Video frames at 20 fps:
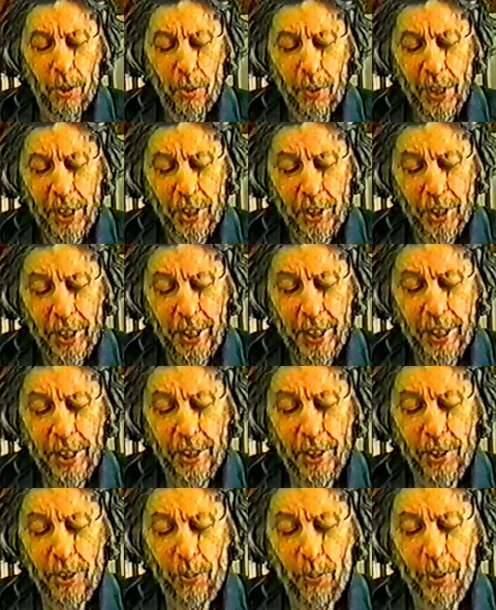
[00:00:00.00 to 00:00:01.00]
Yuri's
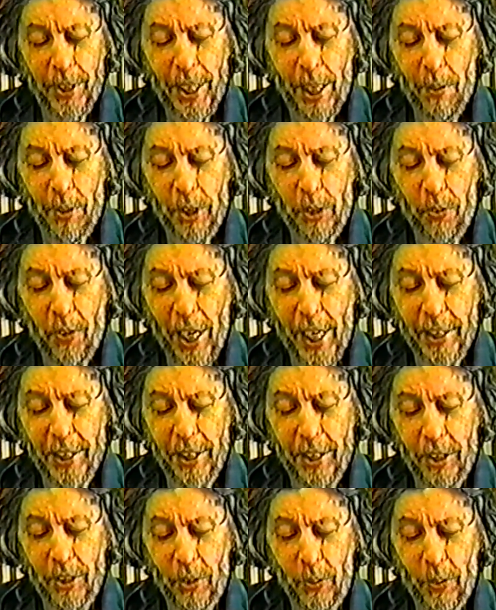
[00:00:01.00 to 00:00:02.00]
ears were now
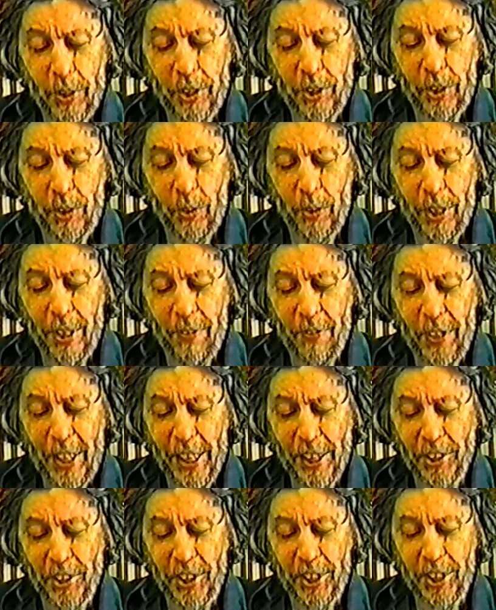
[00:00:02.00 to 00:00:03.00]
attracted to a sort of
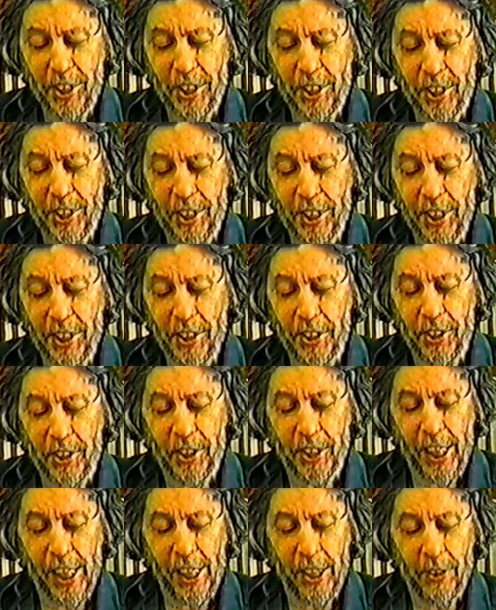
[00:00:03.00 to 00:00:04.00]
hissing
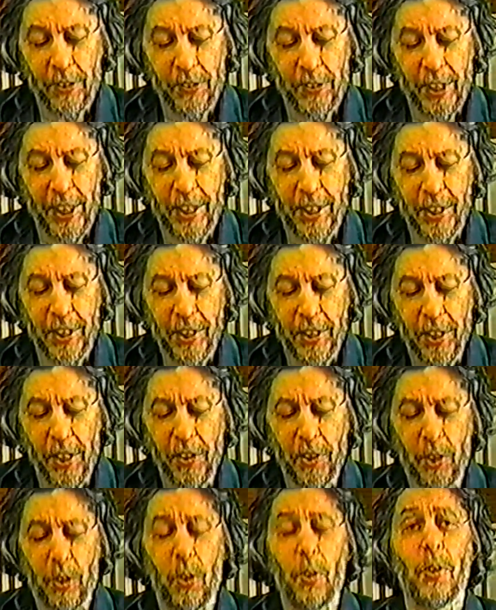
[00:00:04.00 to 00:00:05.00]
sound, and in
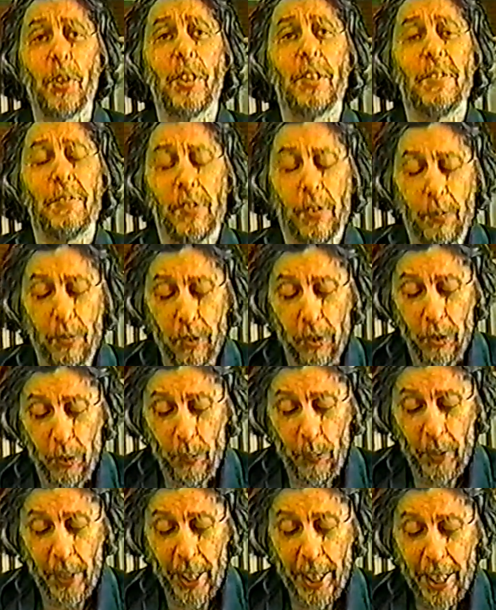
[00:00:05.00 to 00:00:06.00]
another corner of the
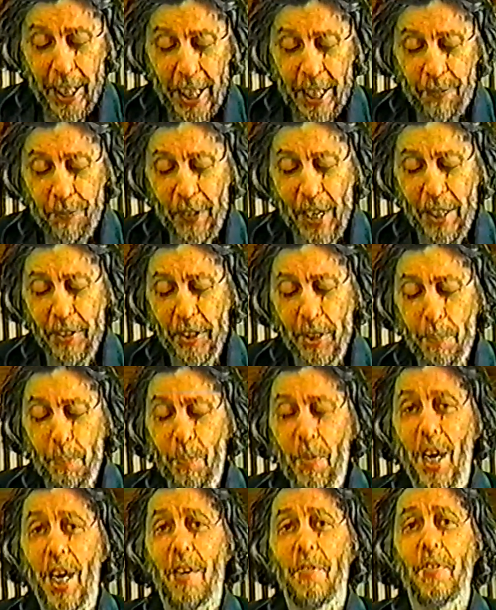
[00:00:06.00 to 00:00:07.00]
room, he found the
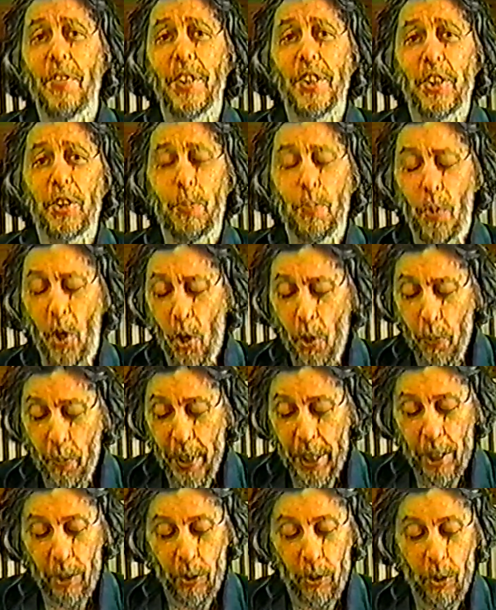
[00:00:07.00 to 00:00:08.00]
marvelous
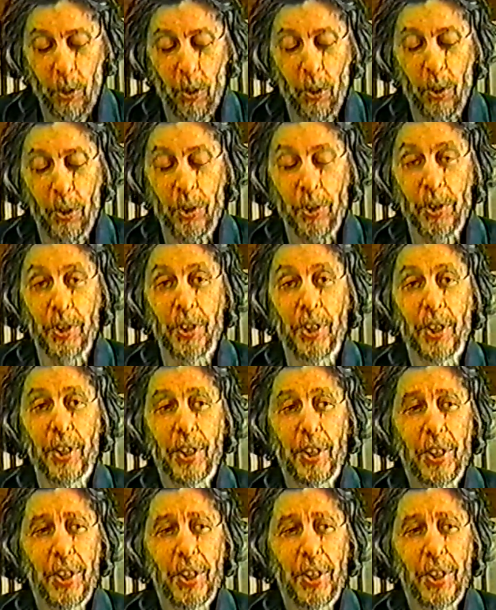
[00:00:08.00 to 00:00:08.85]
mobile called